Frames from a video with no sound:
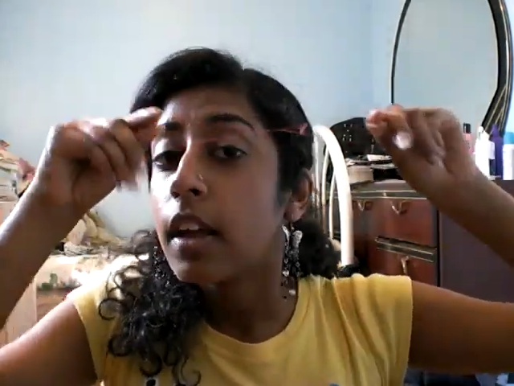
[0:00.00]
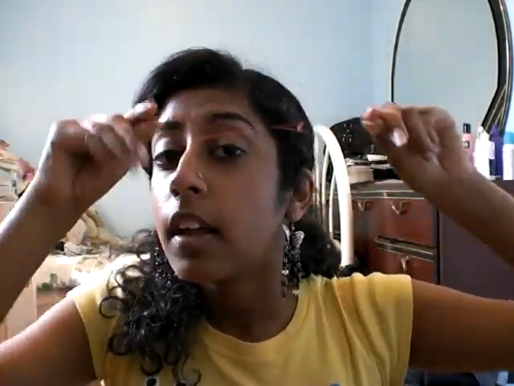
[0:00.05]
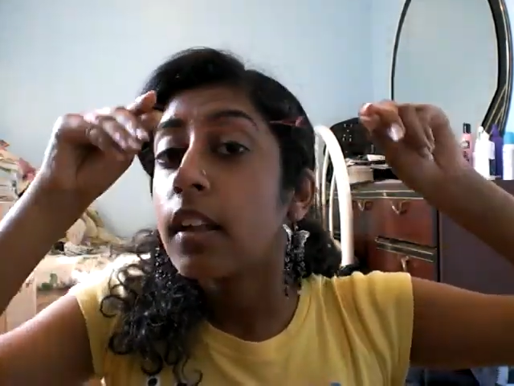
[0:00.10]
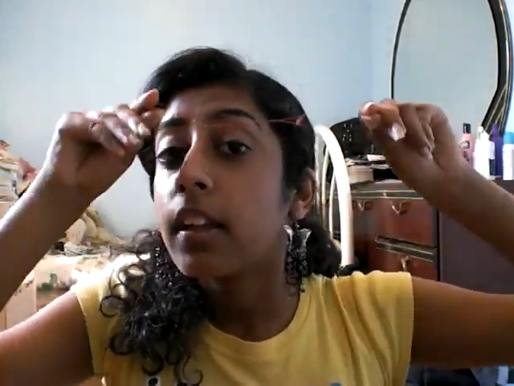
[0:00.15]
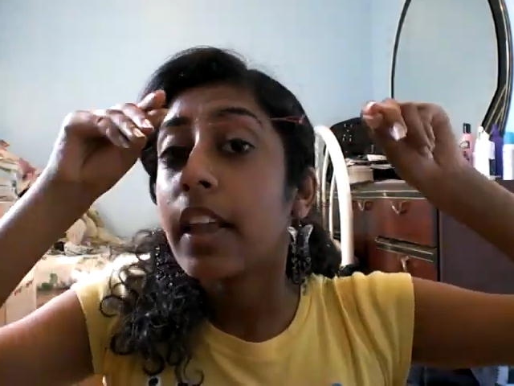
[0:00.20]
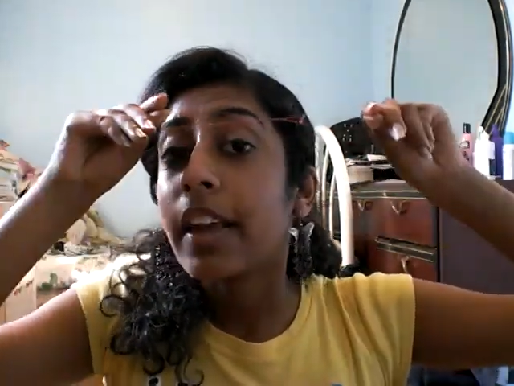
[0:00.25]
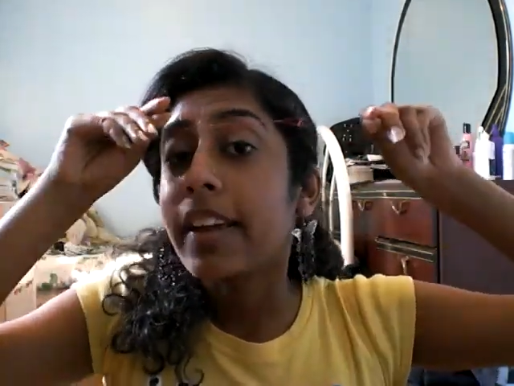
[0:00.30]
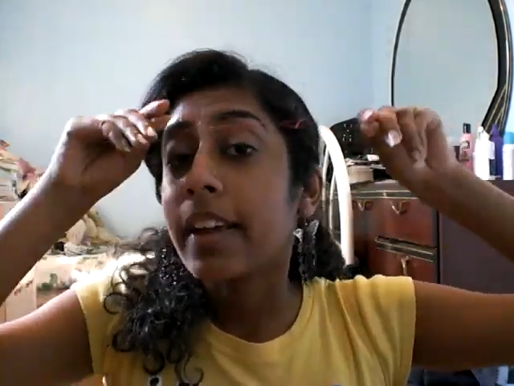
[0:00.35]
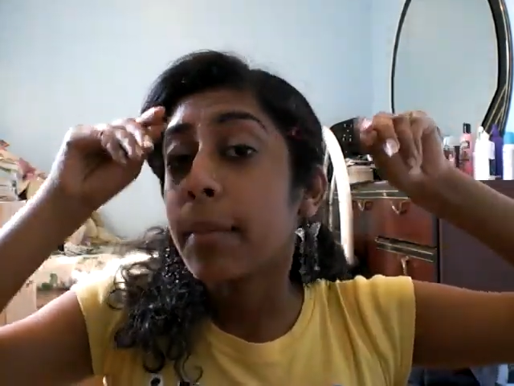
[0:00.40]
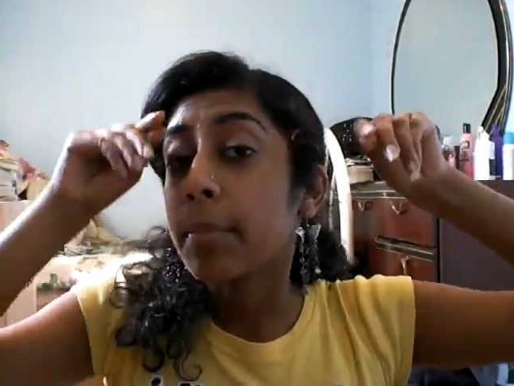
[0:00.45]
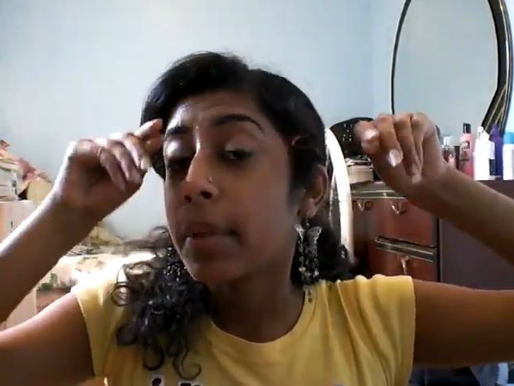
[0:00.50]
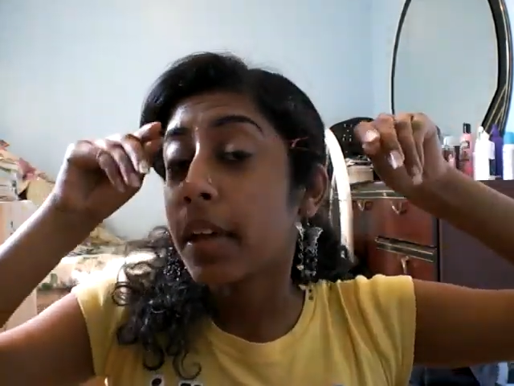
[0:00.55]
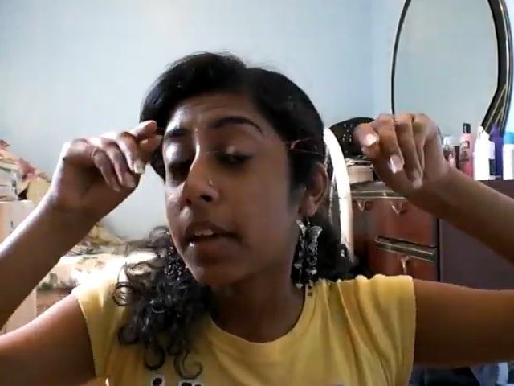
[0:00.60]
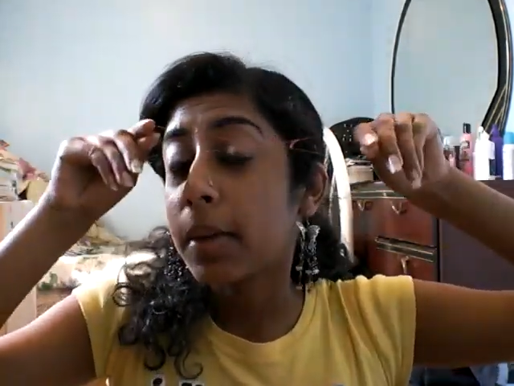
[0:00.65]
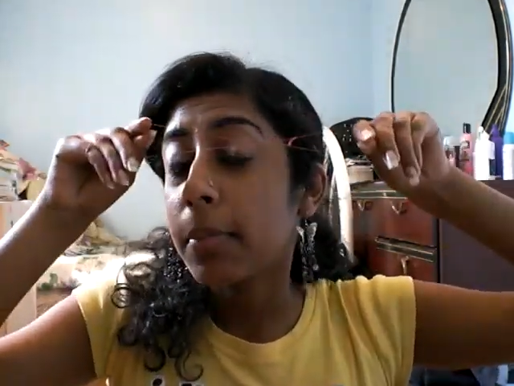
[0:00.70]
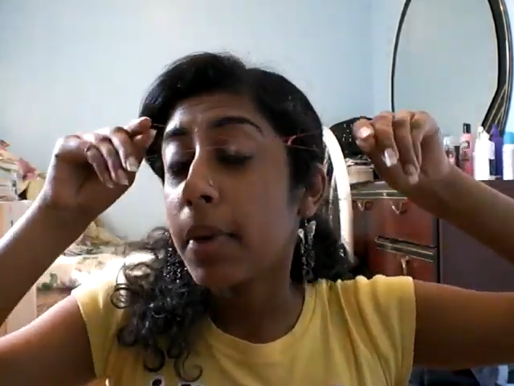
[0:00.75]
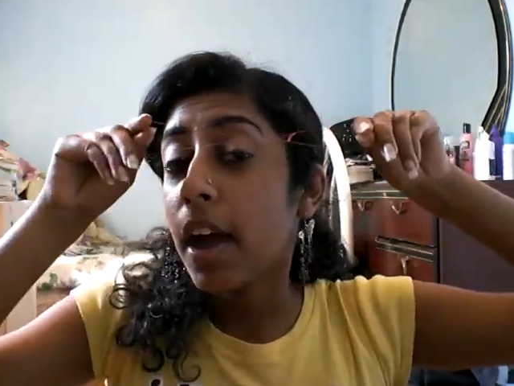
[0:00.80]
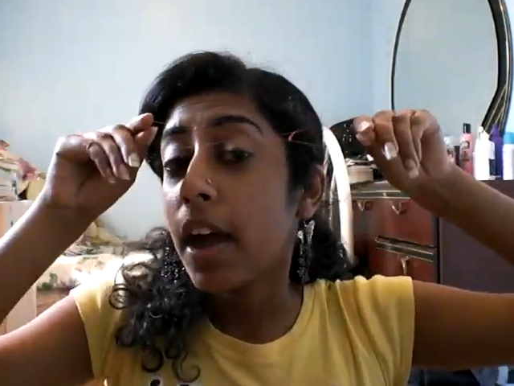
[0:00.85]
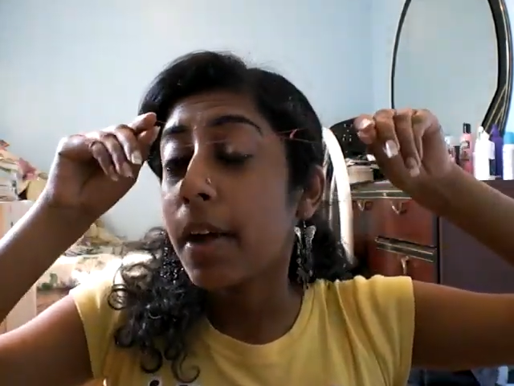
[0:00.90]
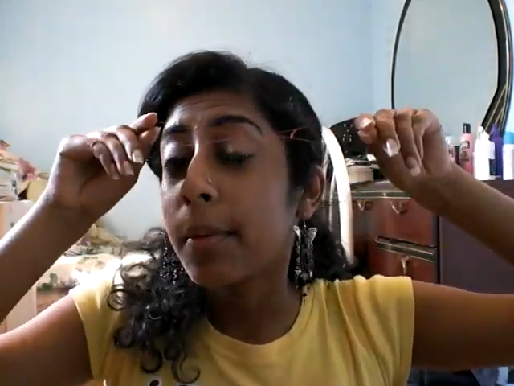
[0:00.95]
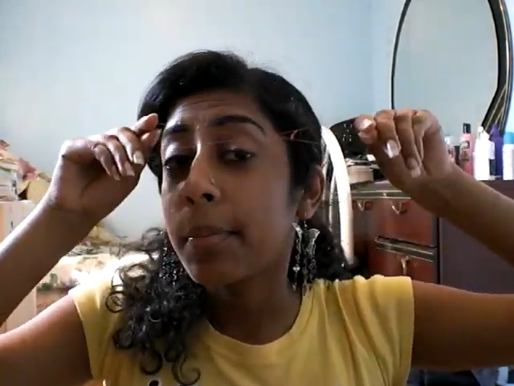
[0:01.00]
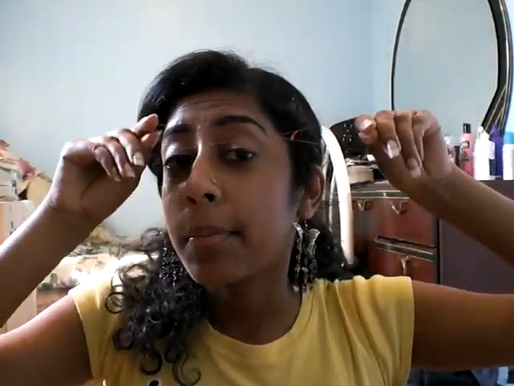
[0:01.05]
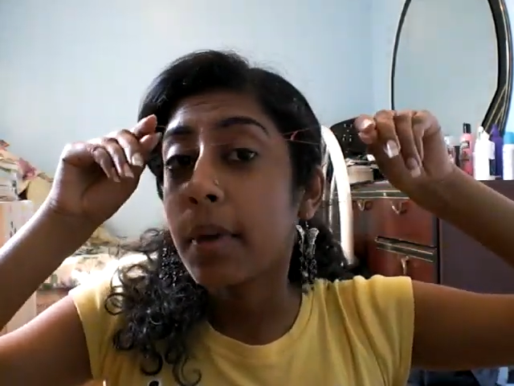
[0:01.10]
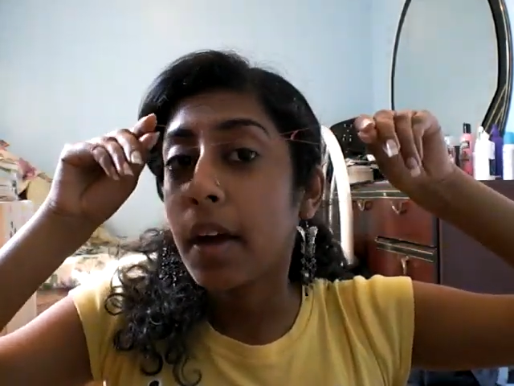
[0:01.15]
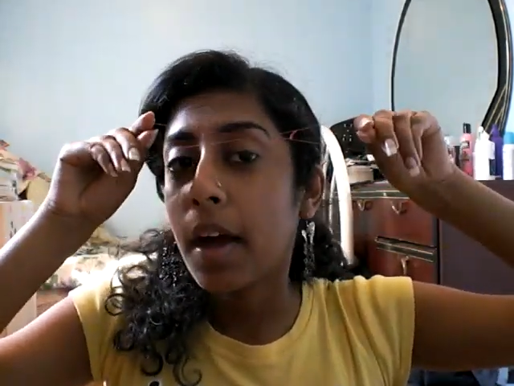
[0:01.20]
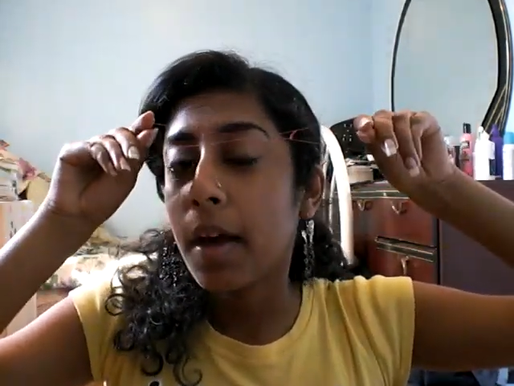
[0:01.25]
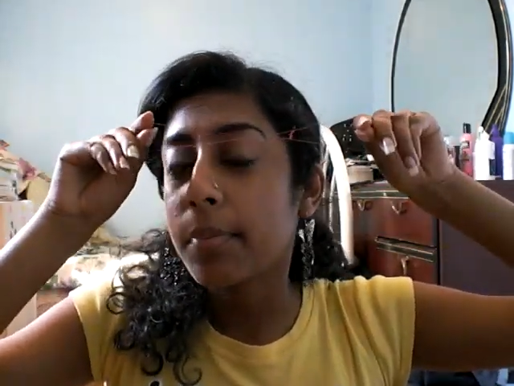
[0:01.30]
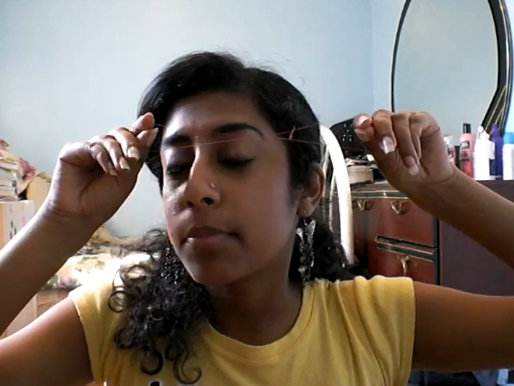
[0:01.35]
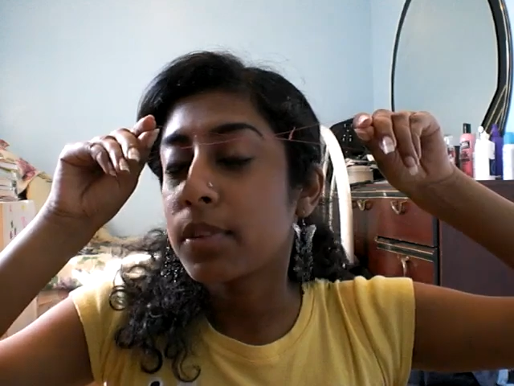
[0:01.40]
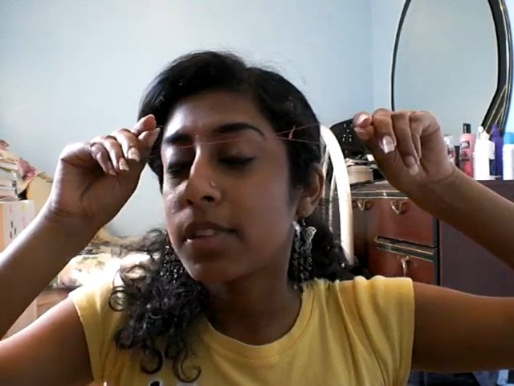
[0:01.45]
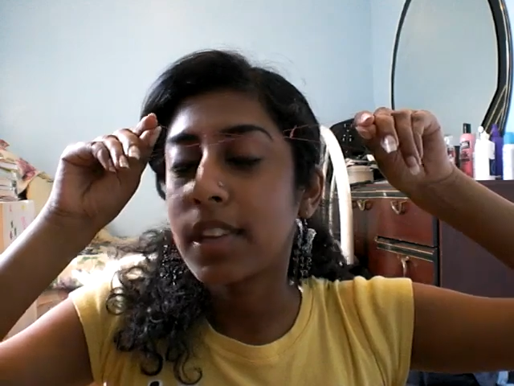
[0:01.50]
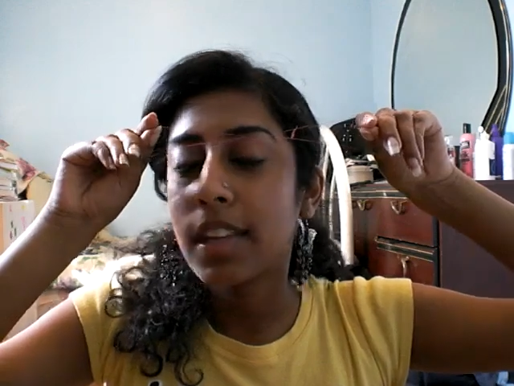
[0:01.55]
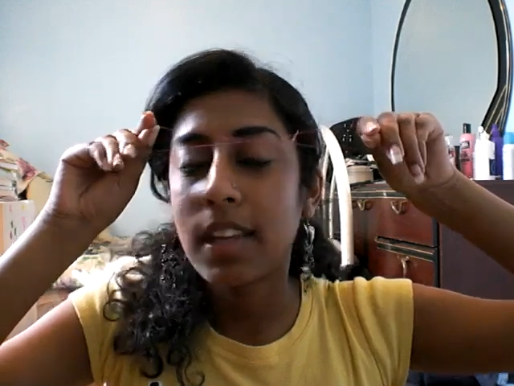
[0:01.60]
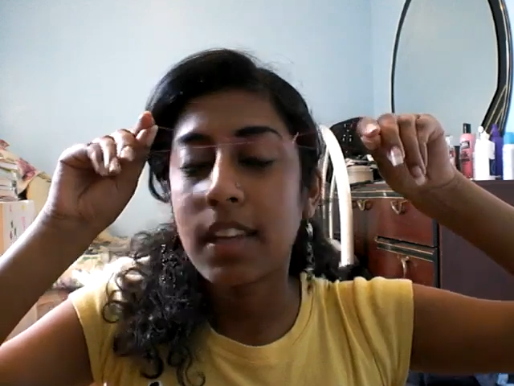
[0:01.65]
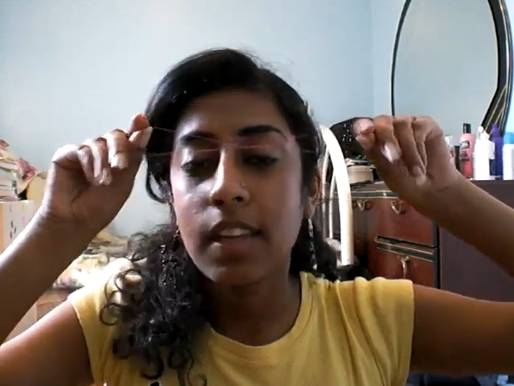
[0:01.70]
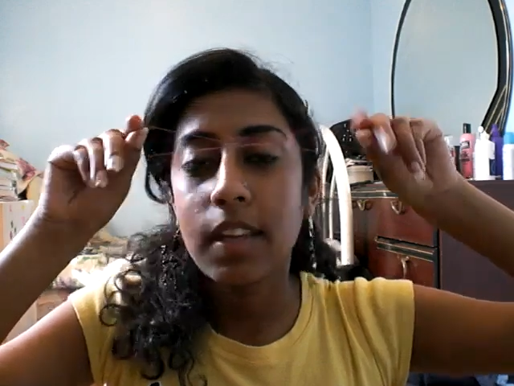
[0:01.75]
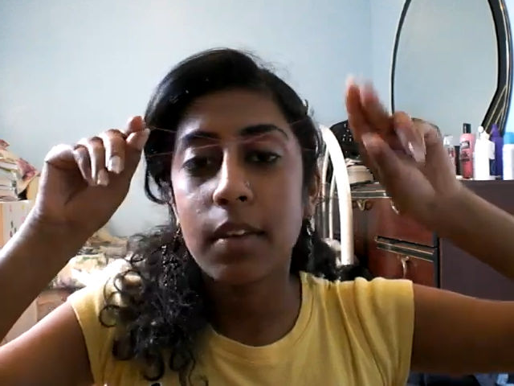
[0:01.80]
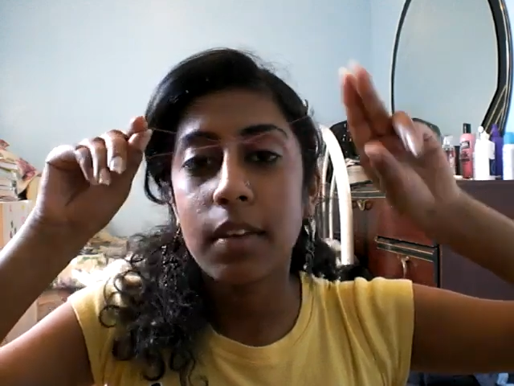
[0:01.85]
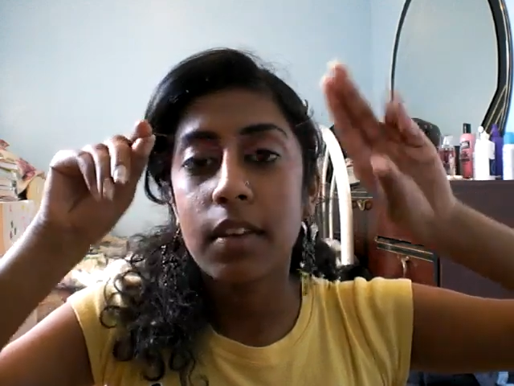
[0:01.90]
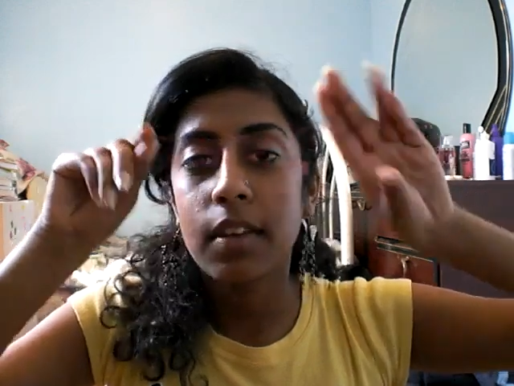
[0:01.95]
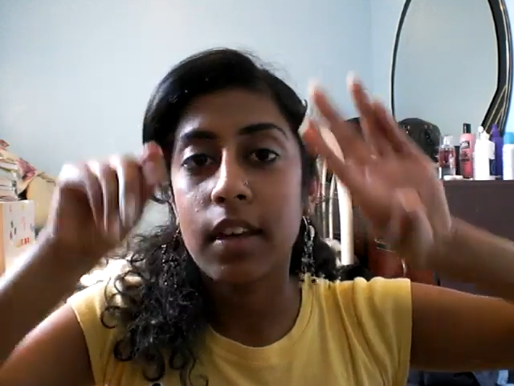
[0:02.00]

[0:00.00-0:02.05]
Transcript: like I'm taking